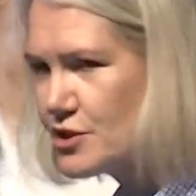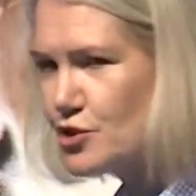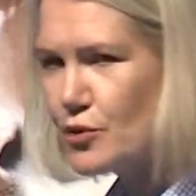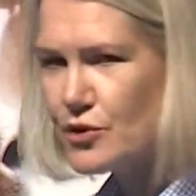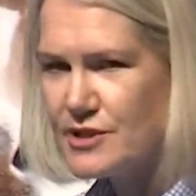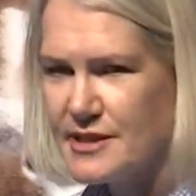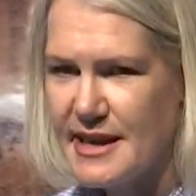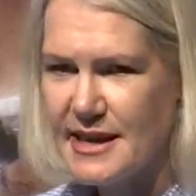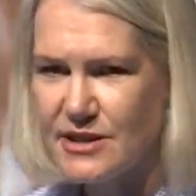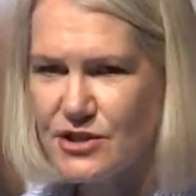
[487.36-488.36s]
towards
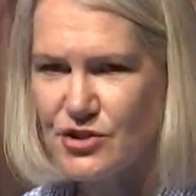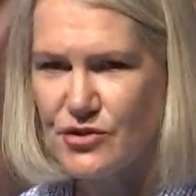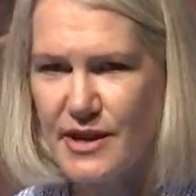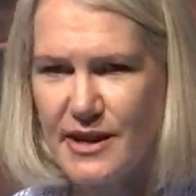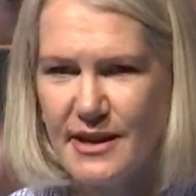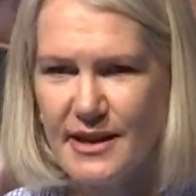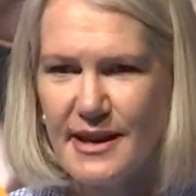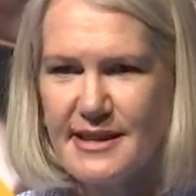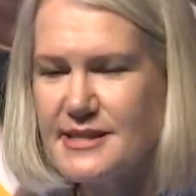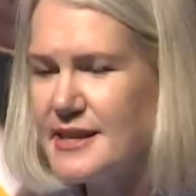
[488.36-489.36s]
the industry
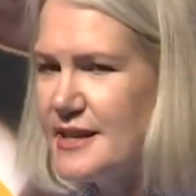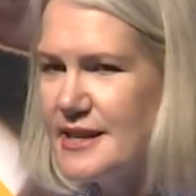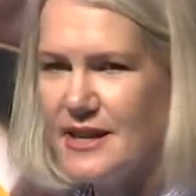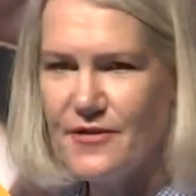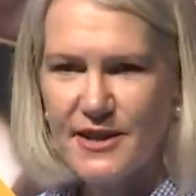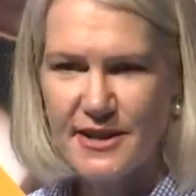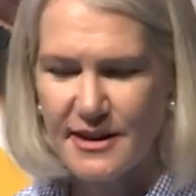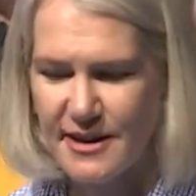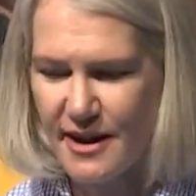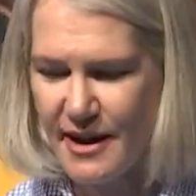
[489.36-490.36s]
are
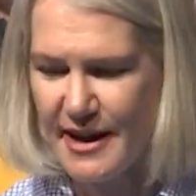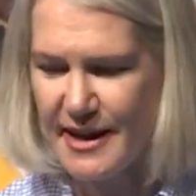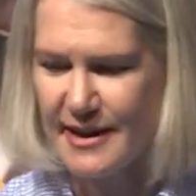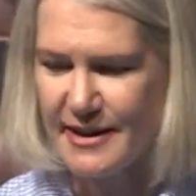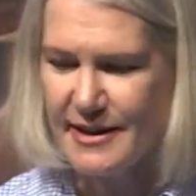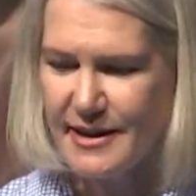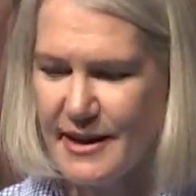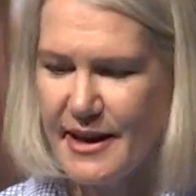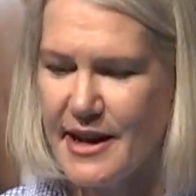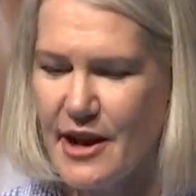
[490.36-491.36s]
significantly higher.
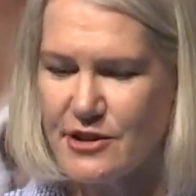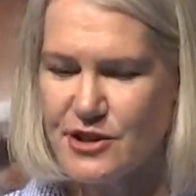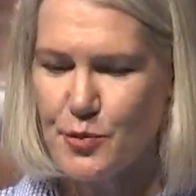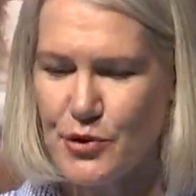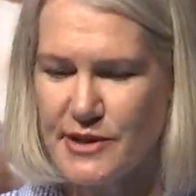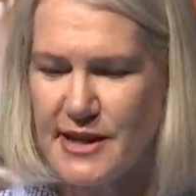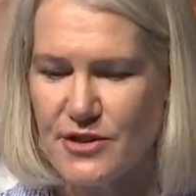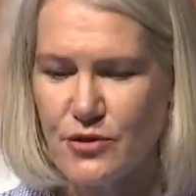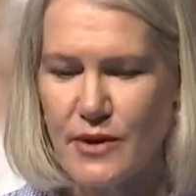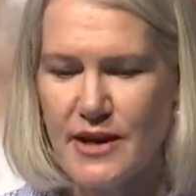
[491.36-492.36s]
And now I'll just point
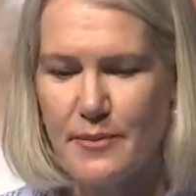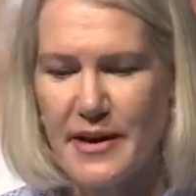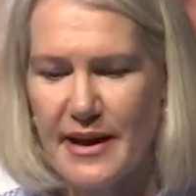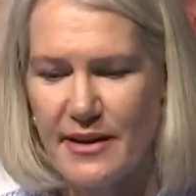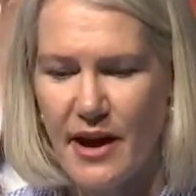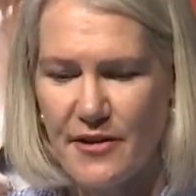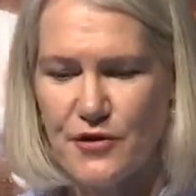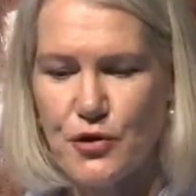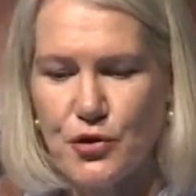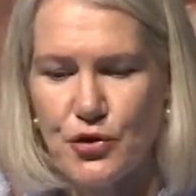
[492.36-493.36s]
out the one about, I
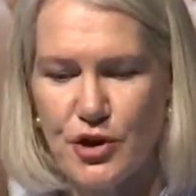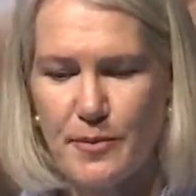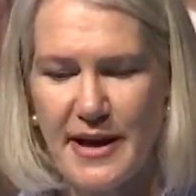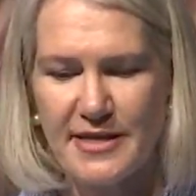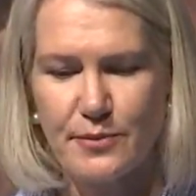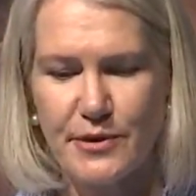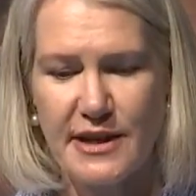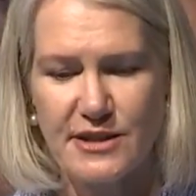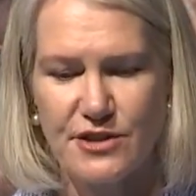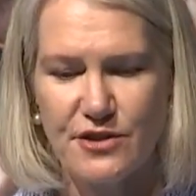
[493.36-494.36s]
feel good about the
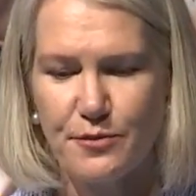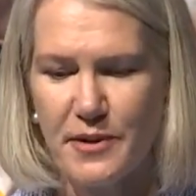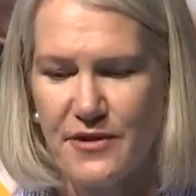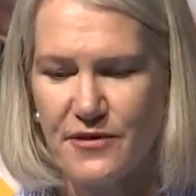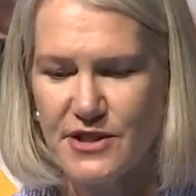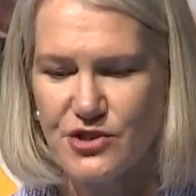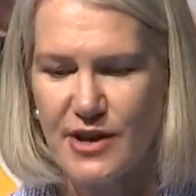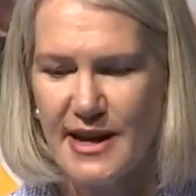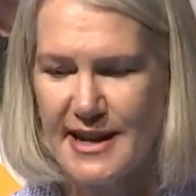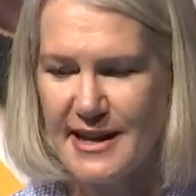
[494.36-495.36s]
production of beef in
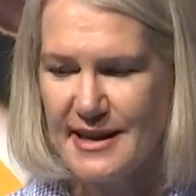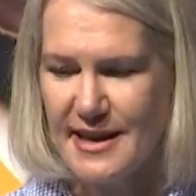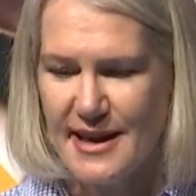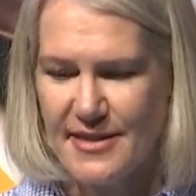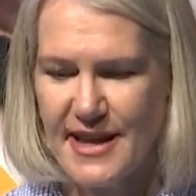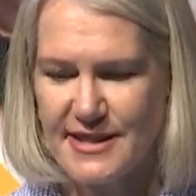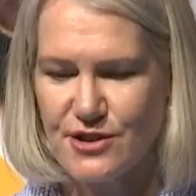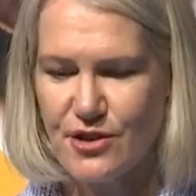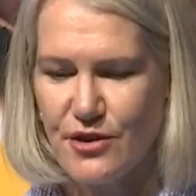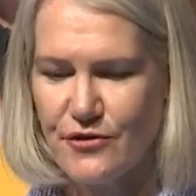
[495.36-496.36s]
Australia.
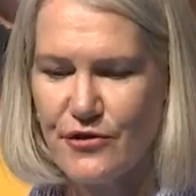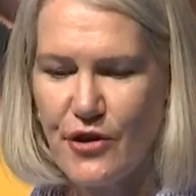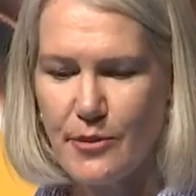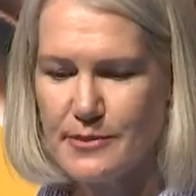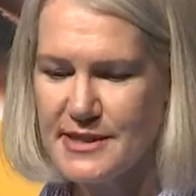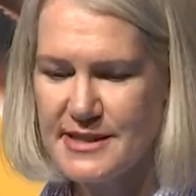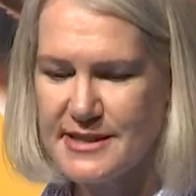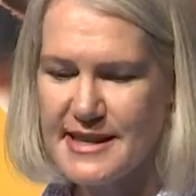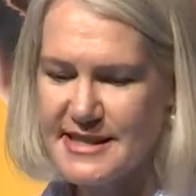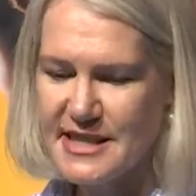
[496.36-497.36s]
That's gone from
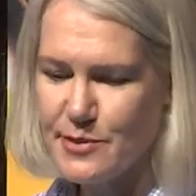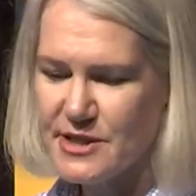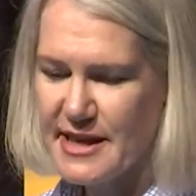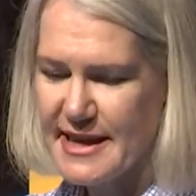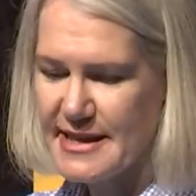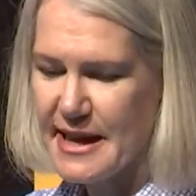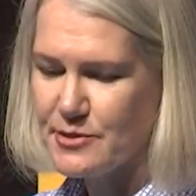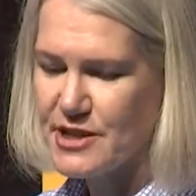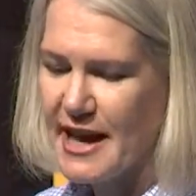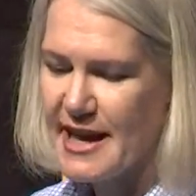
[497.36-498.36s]
60%
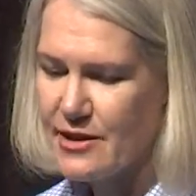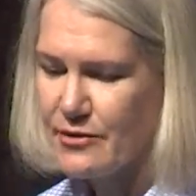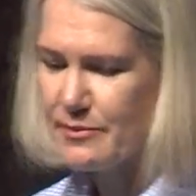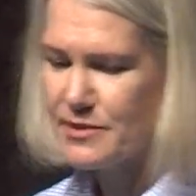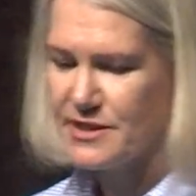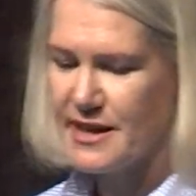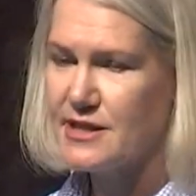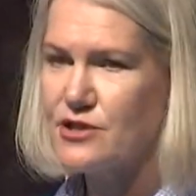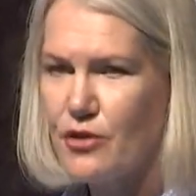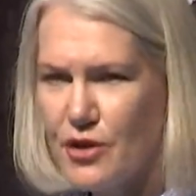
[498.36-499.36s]
up to
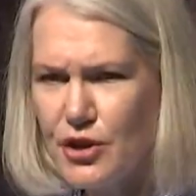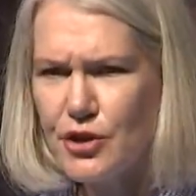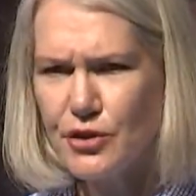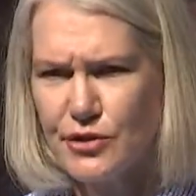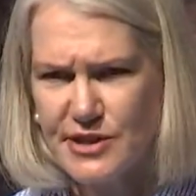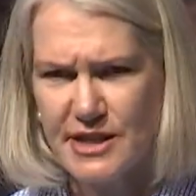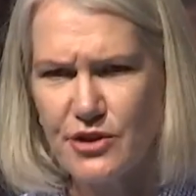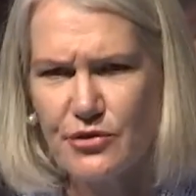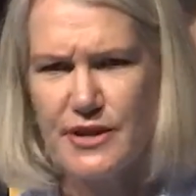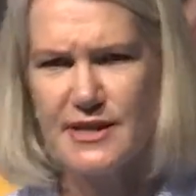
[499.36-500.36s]
81%. So a huge
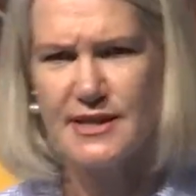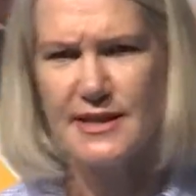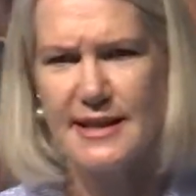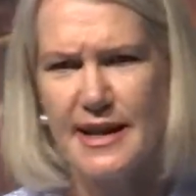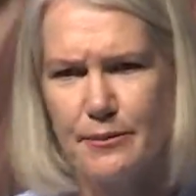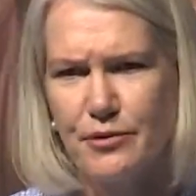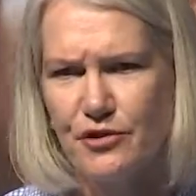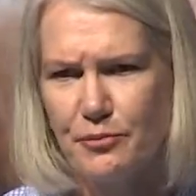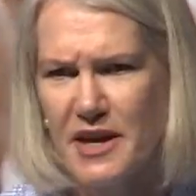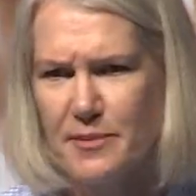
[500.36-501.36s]
increase in the number
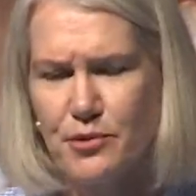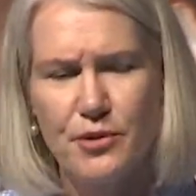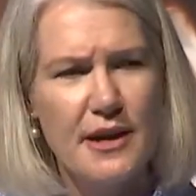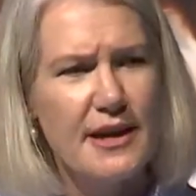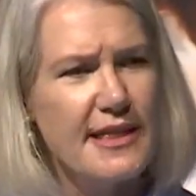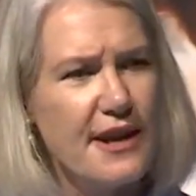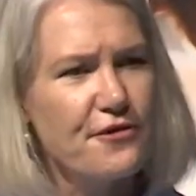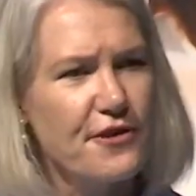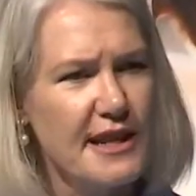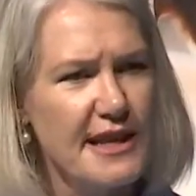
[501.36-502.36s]
of people that are
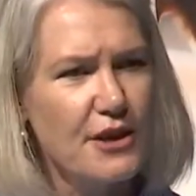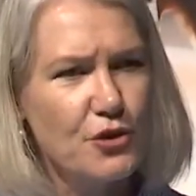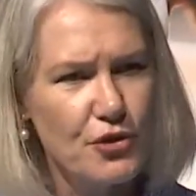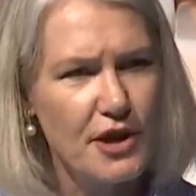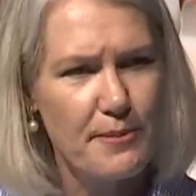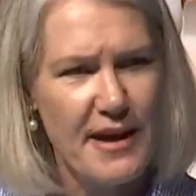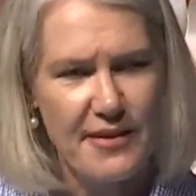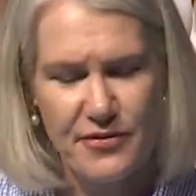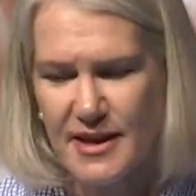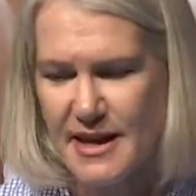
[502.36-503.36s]
feeling good
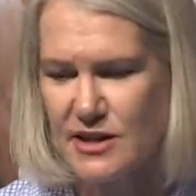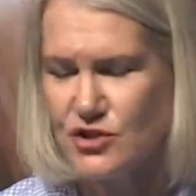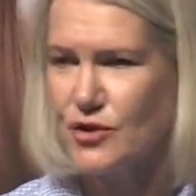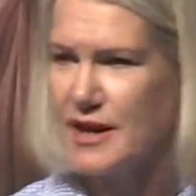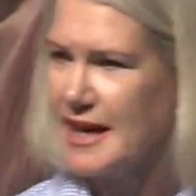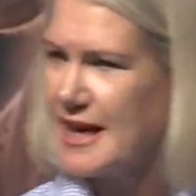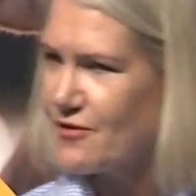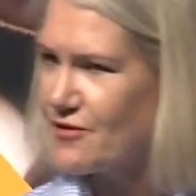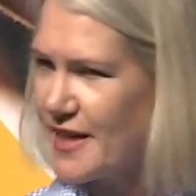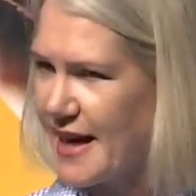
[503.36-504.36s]
about the industry
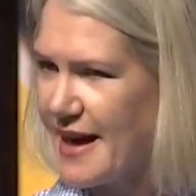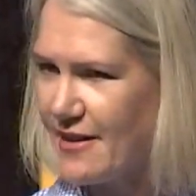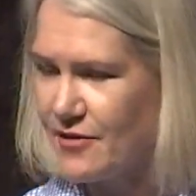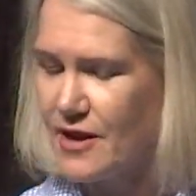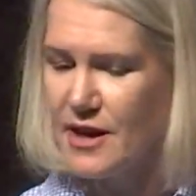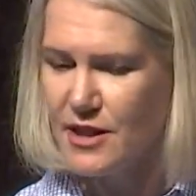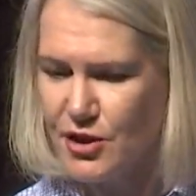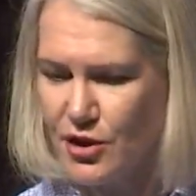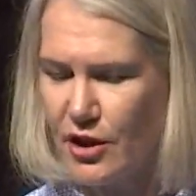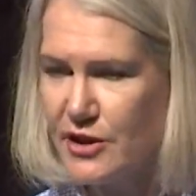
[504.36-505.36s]
if they have
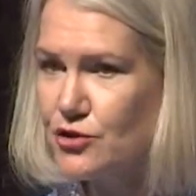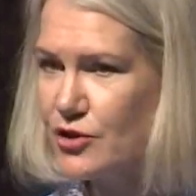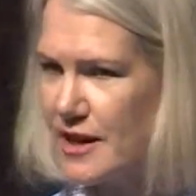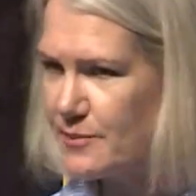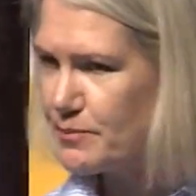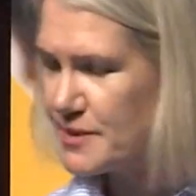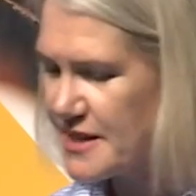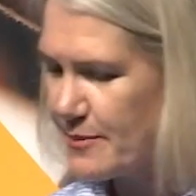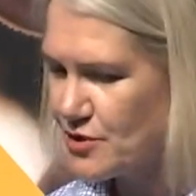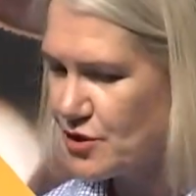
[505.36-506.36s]
the knowledge or their
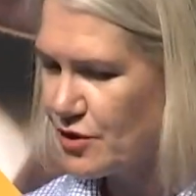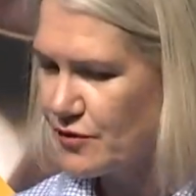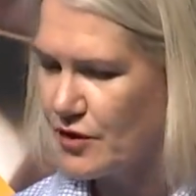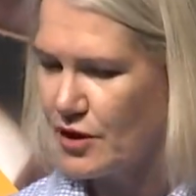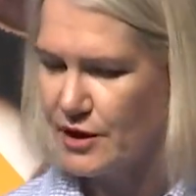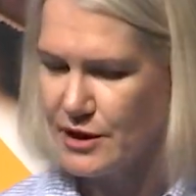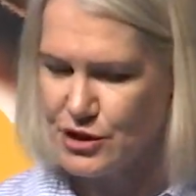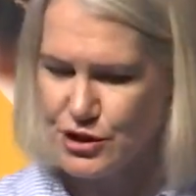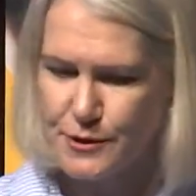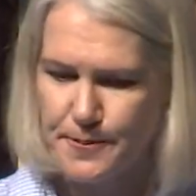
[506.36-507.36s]
perception of
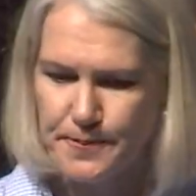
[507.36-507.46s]
knowledge.